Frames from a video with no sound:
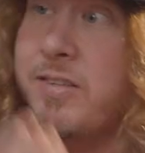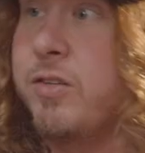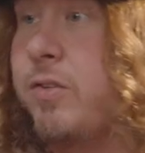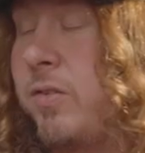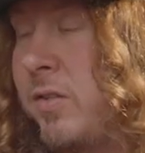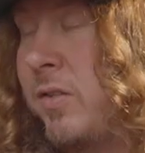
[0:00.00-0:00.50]

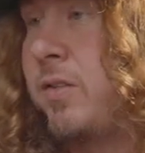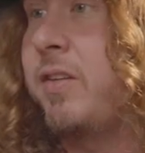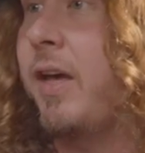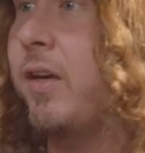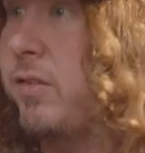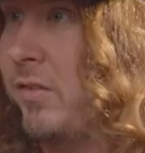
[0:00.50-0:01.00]
to
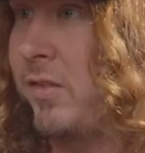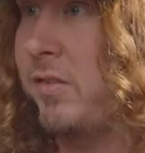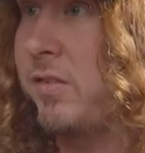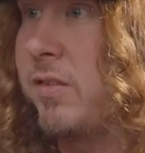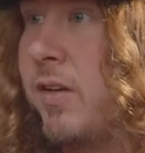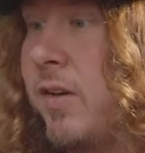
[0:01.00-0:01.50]

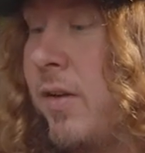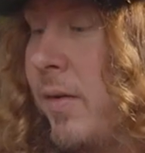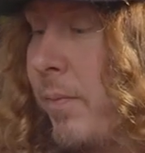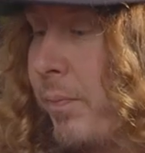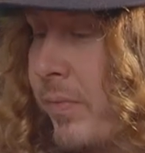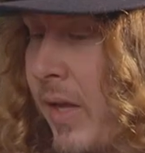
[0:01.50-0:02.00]
Texas
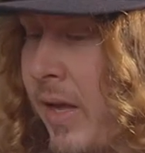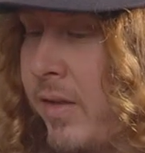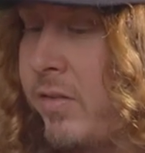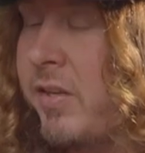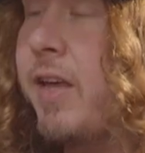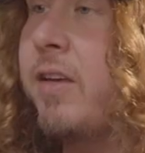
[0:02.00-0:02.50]

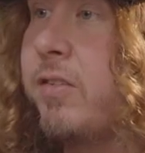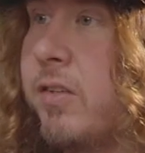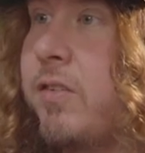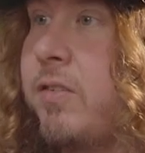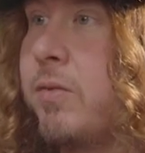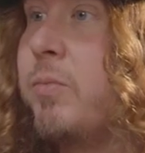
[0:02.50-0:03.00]
and takes
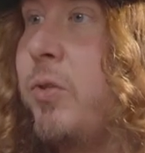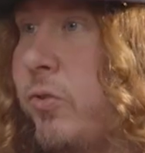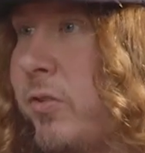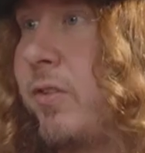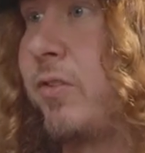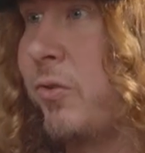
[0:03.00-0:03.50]
us to
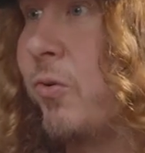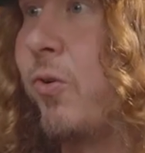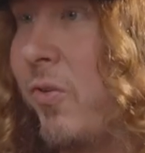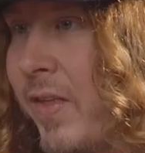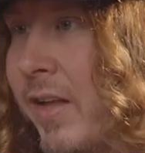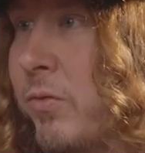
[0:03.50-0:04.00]
music
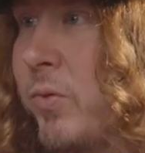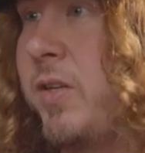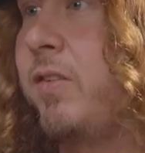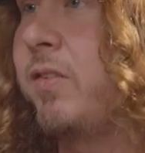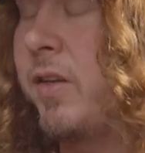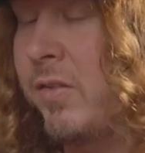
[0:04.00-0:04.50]
school. That's what
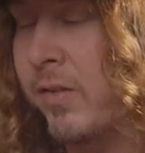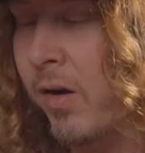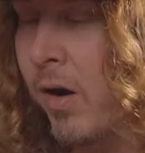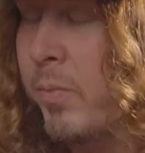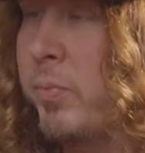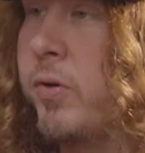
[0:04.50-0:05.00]
he said. He's like,
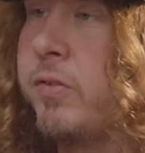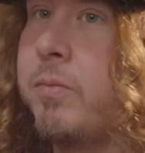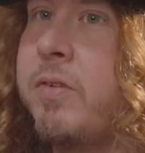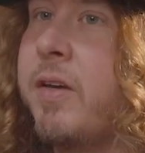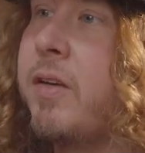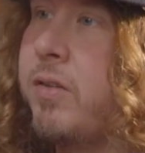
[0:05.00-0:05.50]
all right, boys,
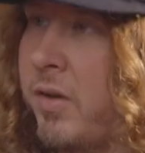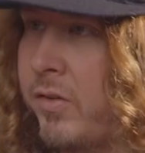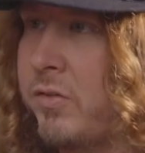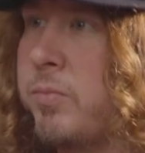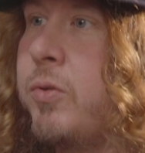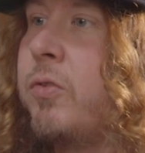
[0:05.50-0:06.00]
I'm taking you
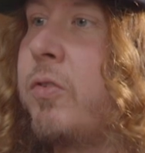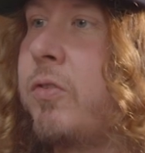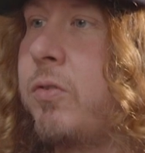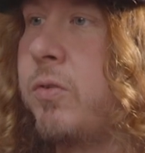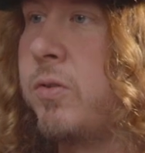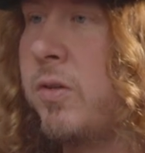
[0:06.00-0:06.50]
guys to music
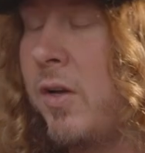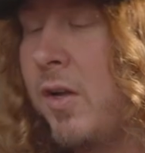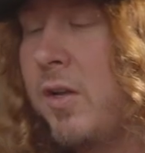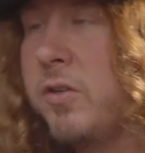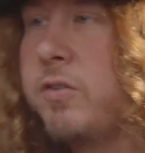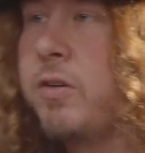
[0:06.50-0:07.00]
school.
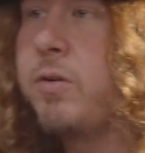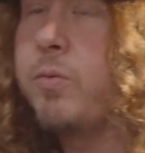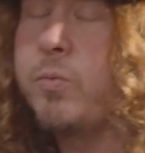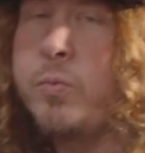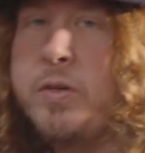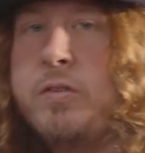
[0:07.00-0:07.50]
So
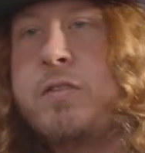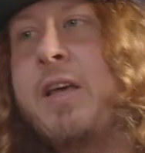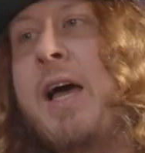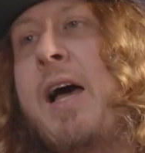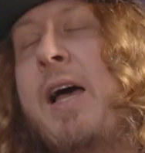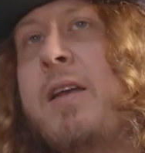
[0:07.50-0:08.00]
we
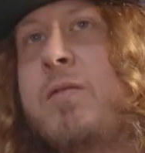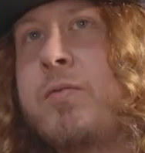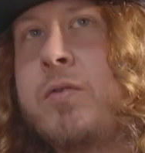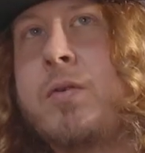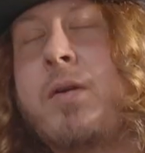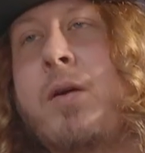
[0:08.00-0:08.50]
sat
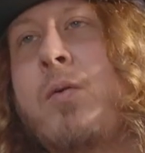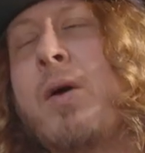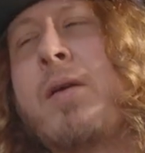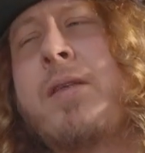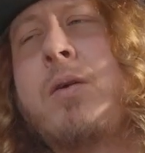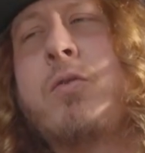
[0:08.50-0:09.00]
for,
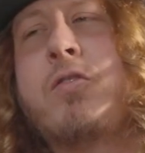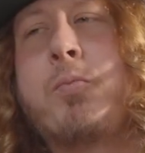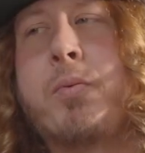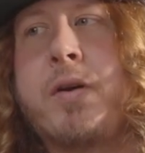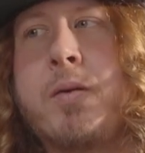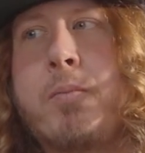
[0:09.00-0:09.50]
I think it was
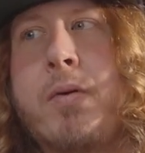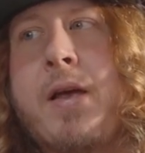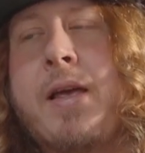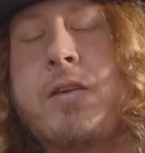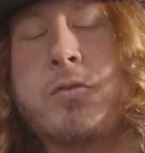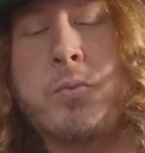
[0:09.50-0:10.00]
spring
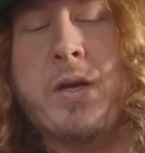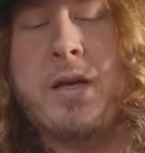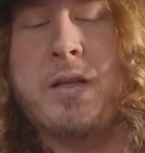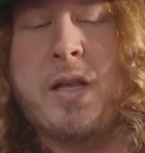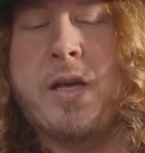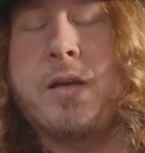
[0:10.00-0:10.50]
break. So we
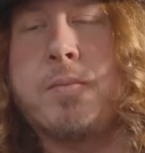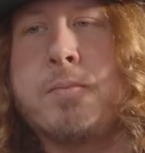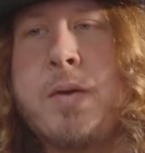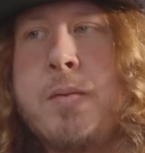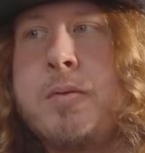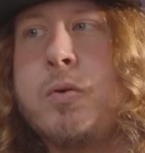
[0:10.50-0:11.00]
had like
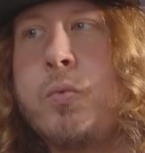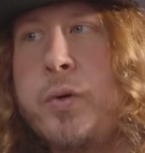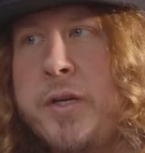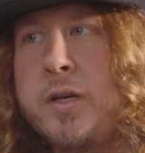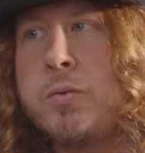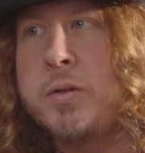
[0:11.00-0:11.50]
maybe a
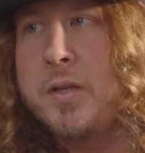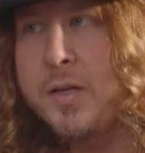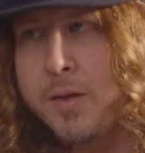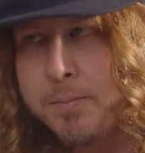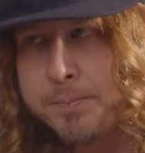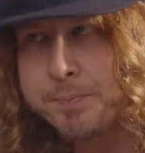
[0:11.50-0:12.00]
week with
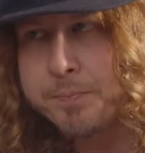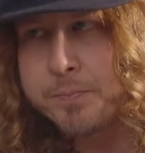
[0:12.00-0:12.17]
him,